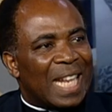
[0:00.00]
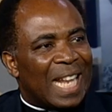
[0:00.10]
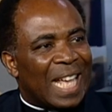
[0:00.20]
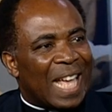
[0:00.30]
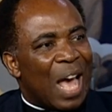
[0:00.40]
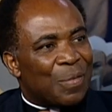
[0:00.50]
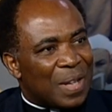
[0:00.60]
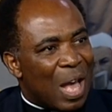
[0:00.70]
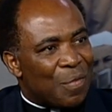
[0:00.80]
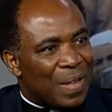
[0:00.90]
The
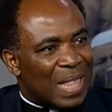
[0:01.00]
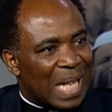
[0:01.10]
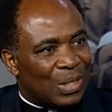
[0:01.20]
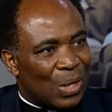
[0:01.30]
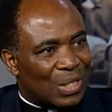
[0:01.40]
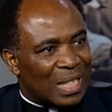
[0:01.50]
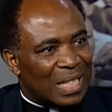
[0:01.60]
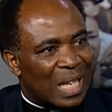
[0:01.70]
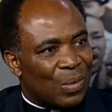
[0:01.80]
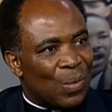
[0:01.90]
Africa Faith and
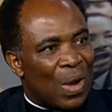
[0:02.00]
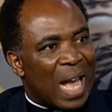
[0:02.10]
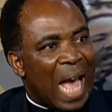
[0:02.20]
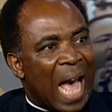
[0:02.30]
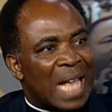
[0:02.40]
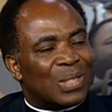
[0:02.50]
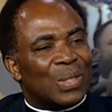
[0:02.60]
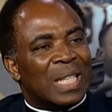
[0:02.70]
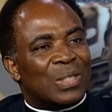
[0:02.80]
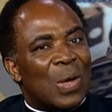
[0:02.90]
Justice Network has,
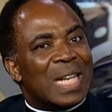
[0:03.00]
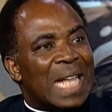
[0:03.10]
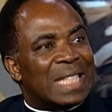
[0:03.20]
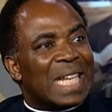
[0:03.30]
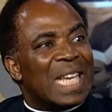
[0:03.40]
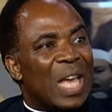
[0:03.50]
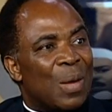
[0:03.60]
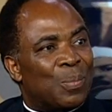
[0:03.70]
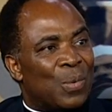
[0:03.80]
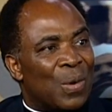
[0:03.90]
is undertaking
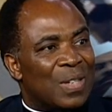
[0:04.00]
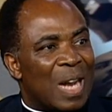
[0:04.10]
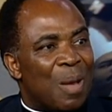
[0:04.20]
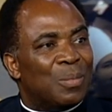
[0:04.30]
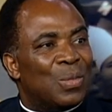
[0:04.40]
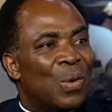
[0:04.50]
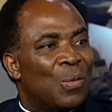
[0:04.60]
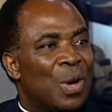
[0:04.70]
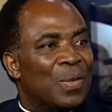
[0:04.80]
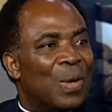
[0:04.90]
a program to
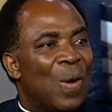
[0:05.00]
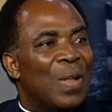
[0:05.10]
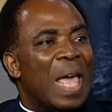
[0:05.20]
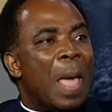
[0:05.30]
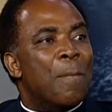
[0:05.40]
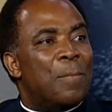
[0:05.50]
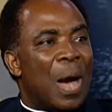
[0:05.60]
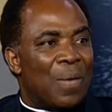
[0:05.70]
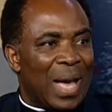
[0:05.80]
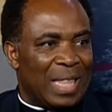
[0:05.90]
what we call
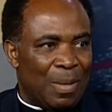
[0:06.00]
empower the